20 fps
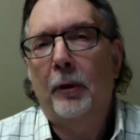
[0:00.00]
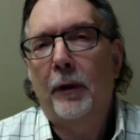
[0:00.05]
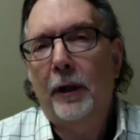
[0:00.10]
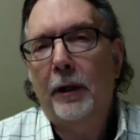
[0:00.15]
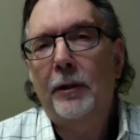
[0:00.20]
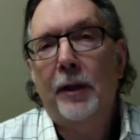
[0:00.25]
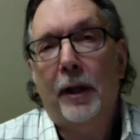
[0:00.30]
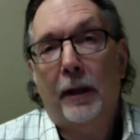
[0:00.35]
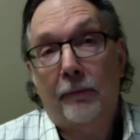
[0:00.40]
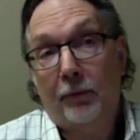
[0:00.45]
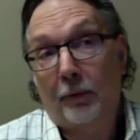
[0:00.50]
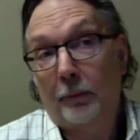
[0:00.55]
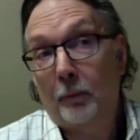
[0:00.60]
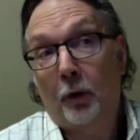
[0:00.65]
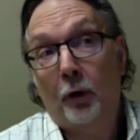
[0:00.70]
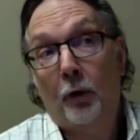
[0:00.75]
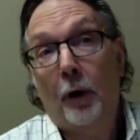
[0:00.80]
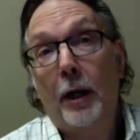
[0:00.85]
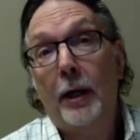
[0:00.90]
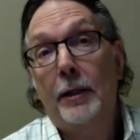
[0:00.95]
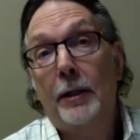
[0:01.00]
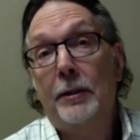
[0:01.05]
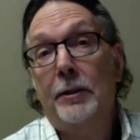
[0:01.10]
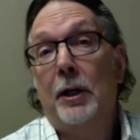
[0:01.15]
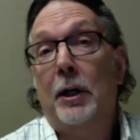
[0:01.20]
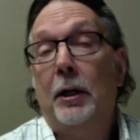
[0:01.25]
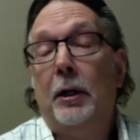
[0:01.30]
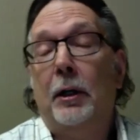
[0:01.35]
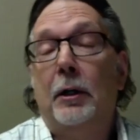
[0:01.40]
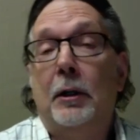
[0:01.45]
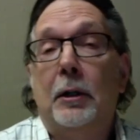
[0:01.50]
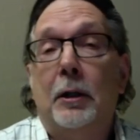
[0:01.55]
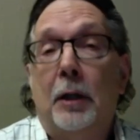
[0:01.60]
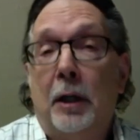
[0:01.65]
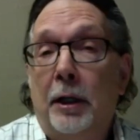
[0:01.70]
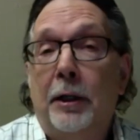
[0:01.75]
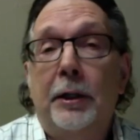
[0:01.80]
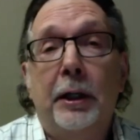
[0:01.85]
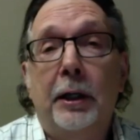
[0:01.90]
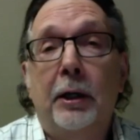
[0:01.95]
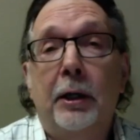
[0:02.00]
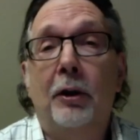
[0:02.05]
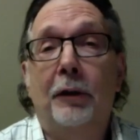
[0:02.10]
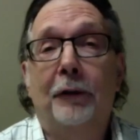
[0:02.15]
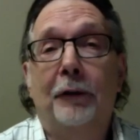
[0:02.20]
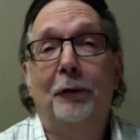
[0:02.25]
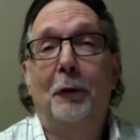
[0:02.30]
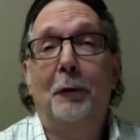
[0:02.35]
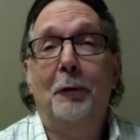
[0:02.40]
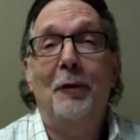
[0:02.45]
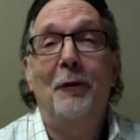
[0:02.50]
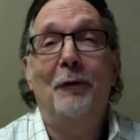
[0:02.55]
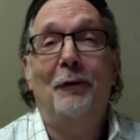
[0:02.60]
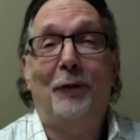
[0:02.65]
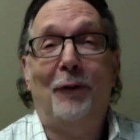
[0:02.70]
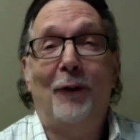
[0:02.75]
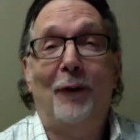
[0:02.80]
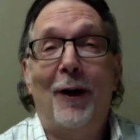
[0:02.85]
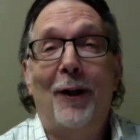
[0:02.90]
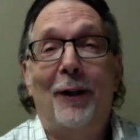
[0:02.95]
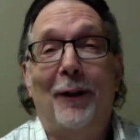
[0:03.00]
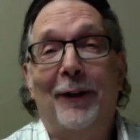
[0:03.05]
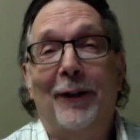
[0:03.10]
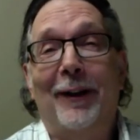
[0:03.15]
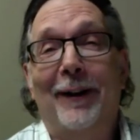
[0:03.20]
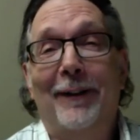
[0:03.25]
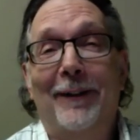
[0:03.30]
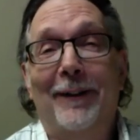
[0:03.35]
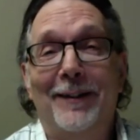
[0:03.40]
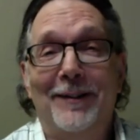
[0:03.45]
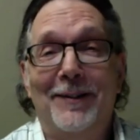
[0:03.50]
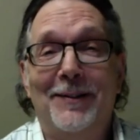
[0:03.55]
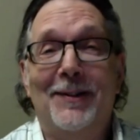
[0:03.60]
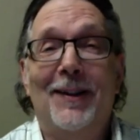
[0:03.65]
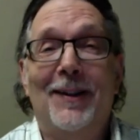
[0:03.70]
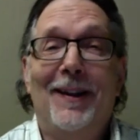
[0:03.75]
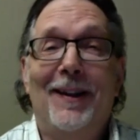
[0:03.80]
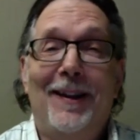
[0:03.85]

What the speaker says: they did some great duck hunting also in the fall there. That's